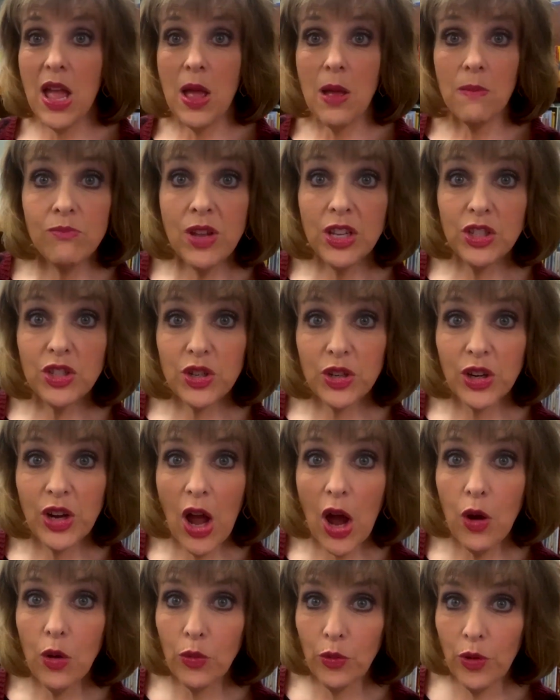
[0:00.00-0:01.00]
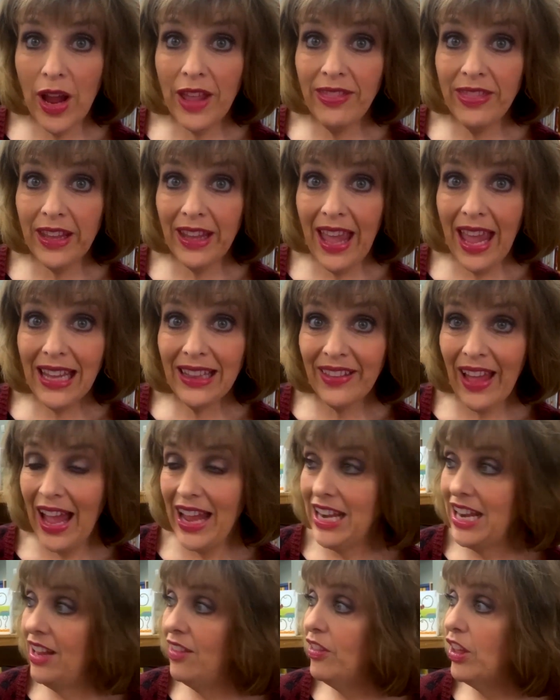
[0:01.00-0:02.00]
Mr. Goat read the
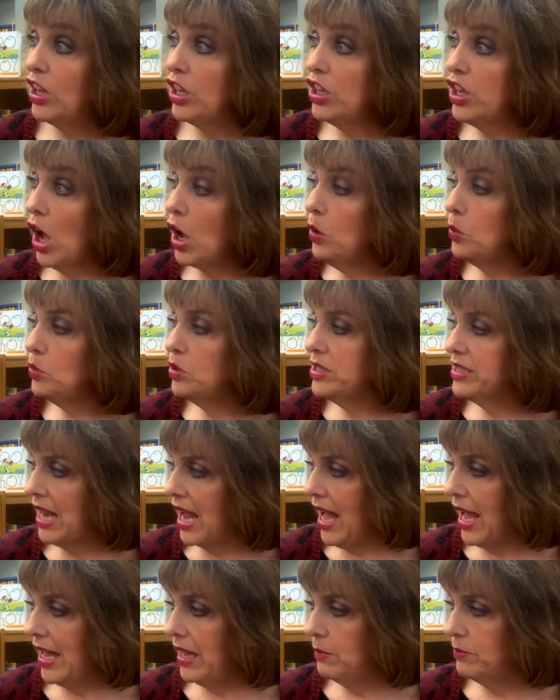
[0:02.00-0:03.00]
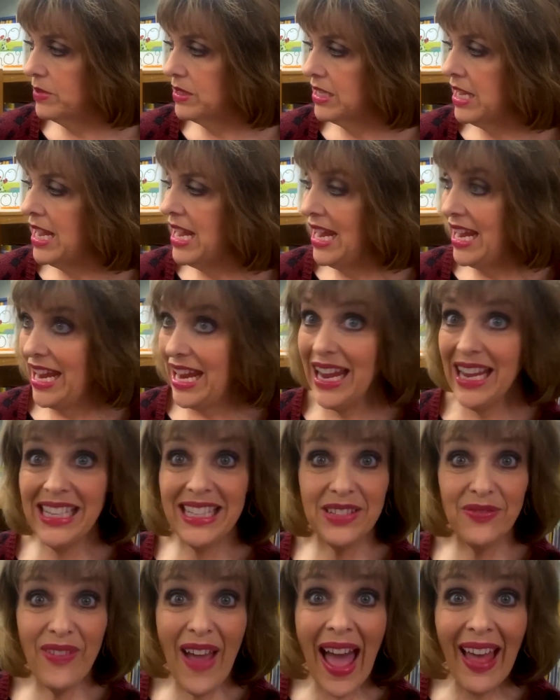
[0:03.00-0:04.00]
headline in the Goat Times.
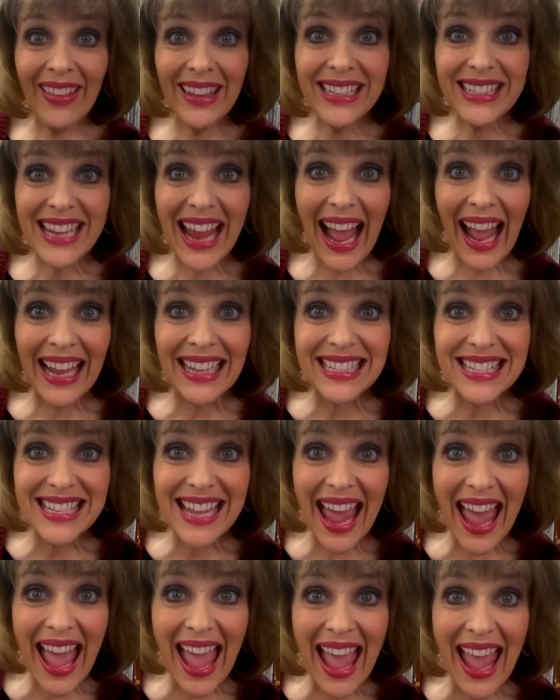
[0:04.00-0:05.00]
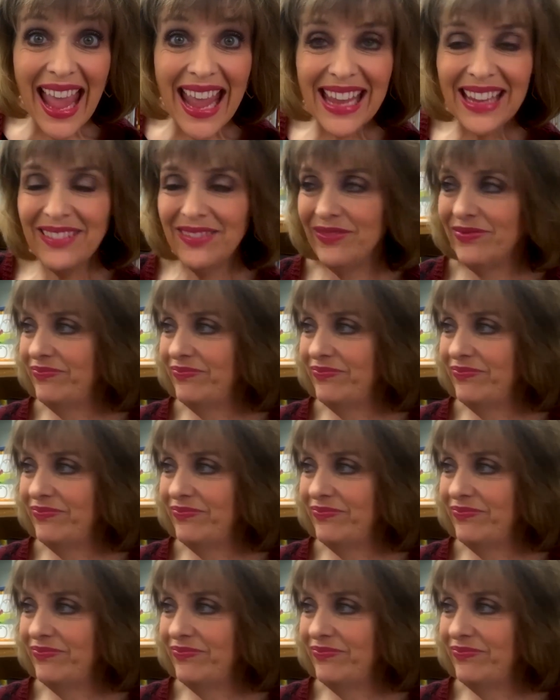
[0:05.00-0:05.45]
It's Valentine's Day!